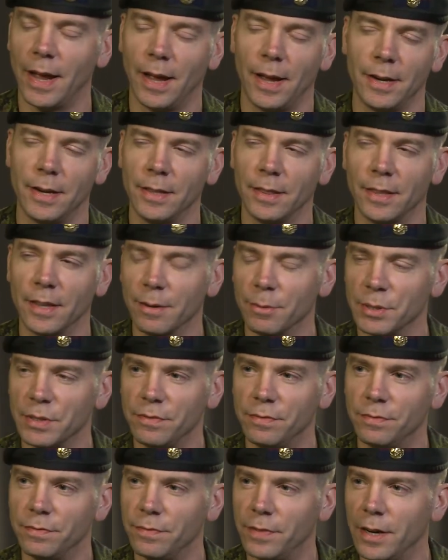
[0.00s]
I didn't think it
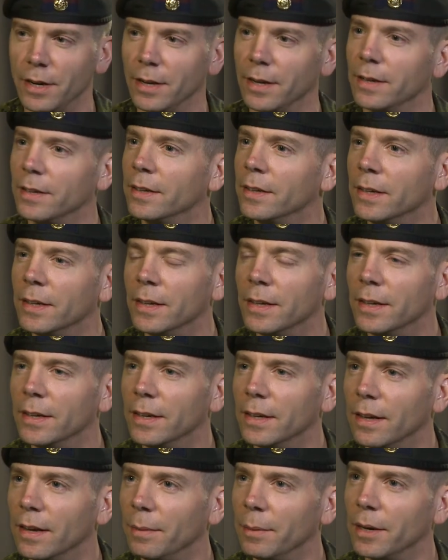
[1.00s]
was funny.
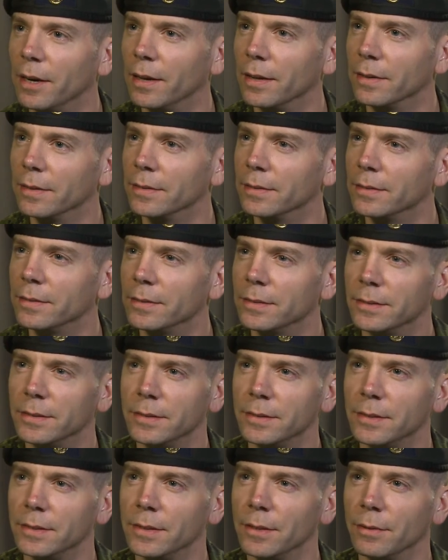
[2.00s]
I mean, I
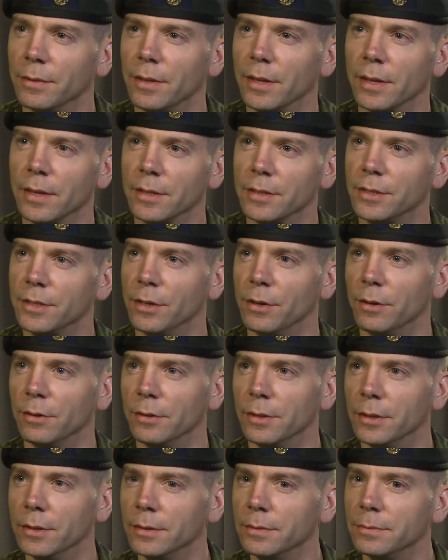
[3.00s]
don't think it
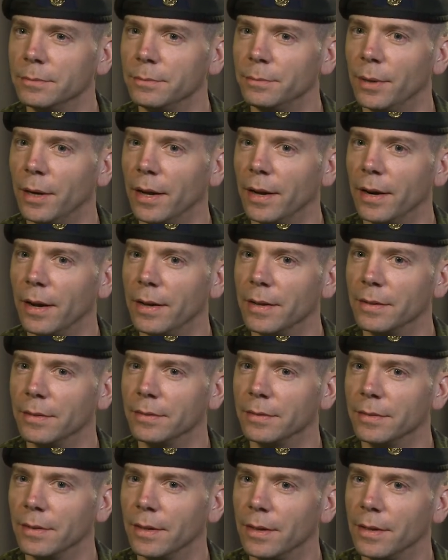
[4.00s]
showed, but I
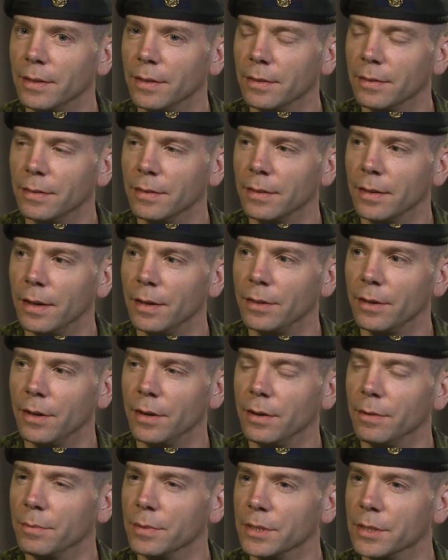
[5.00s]

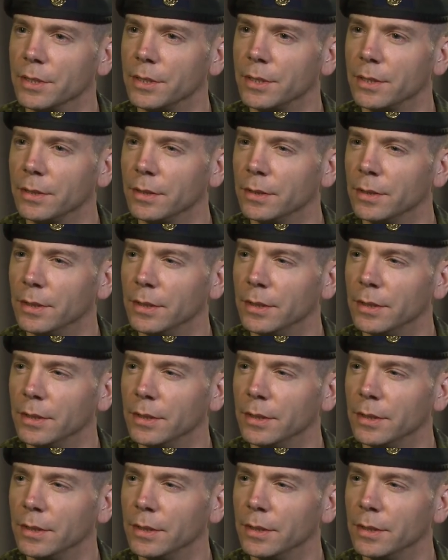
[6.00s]
thought it was